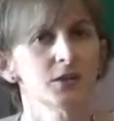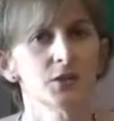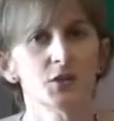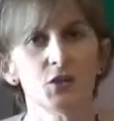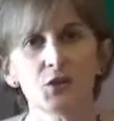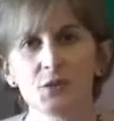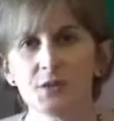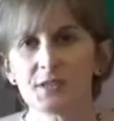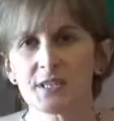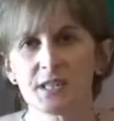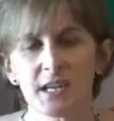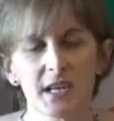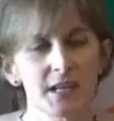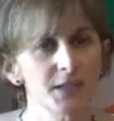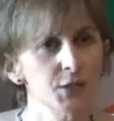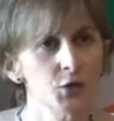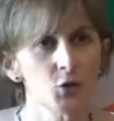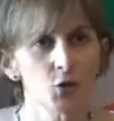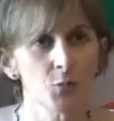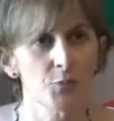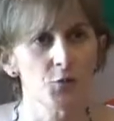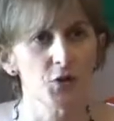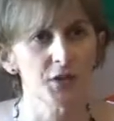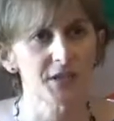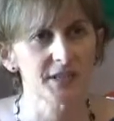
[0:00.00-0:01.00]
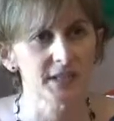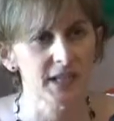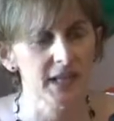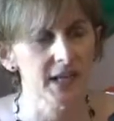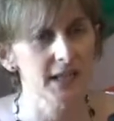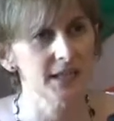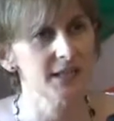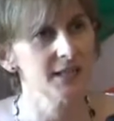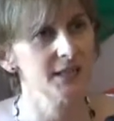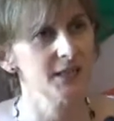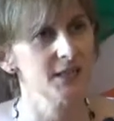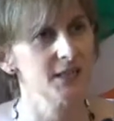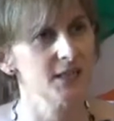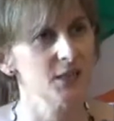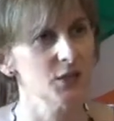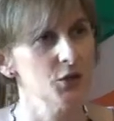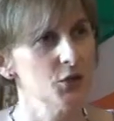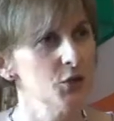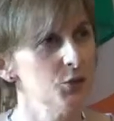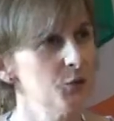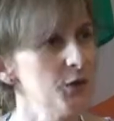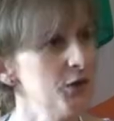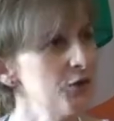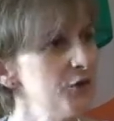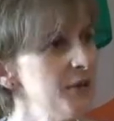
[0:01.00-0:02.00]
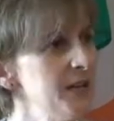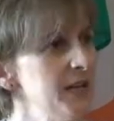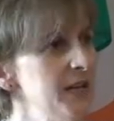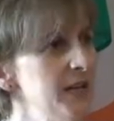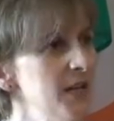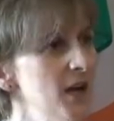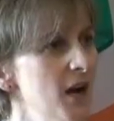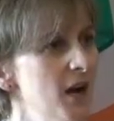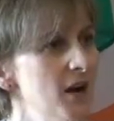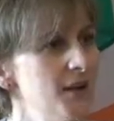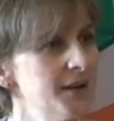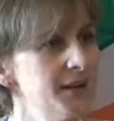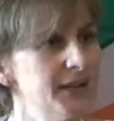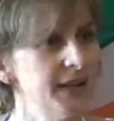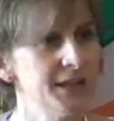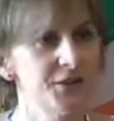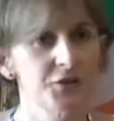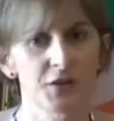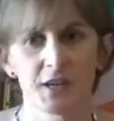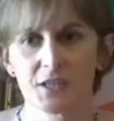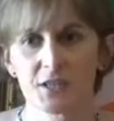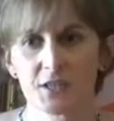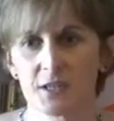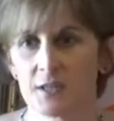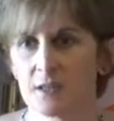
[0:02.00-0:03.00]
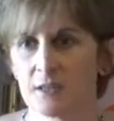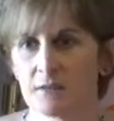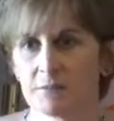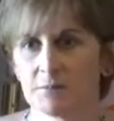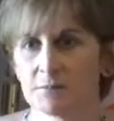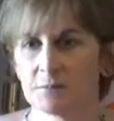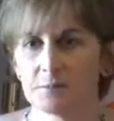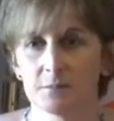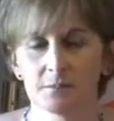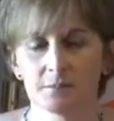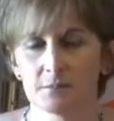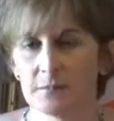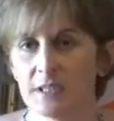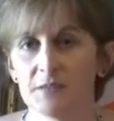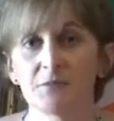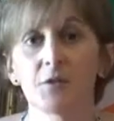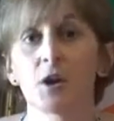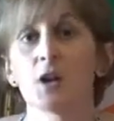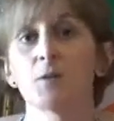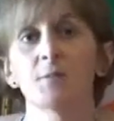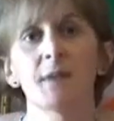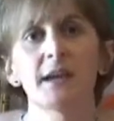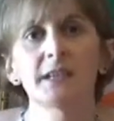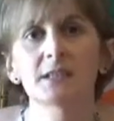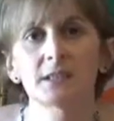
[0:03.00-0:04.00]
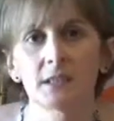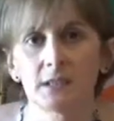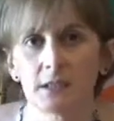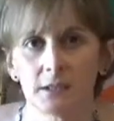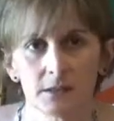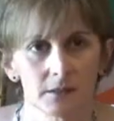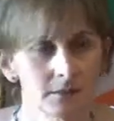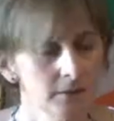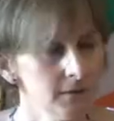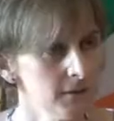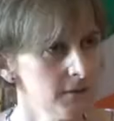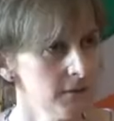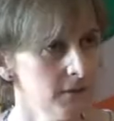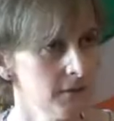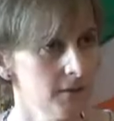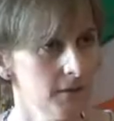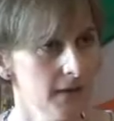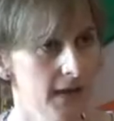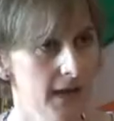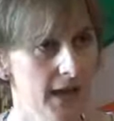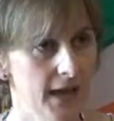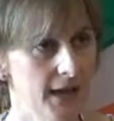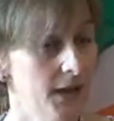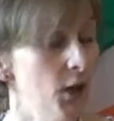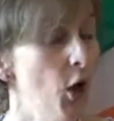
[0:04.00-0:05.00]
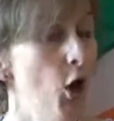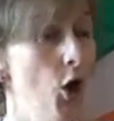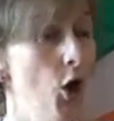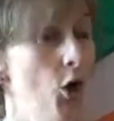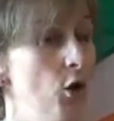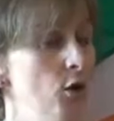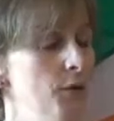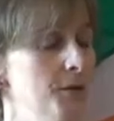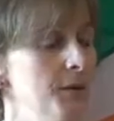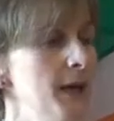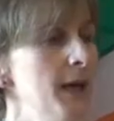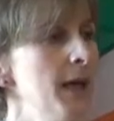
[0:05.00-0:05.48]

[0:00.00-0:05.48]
two or more states who agree on an international environmental law